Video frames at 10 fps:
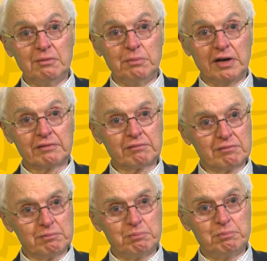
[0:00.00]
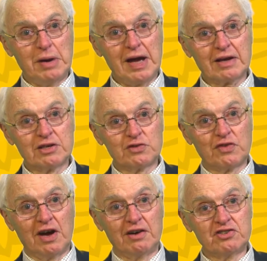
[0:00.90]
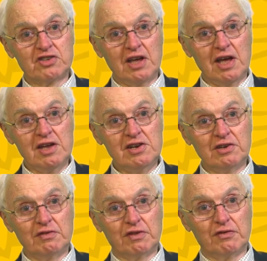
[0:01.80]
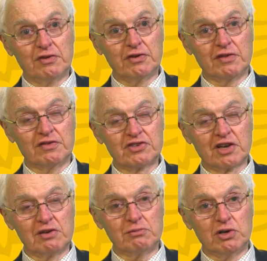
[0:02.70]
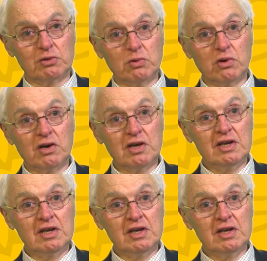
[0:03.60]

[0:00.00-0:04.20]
but back as far as the end of the Second World War,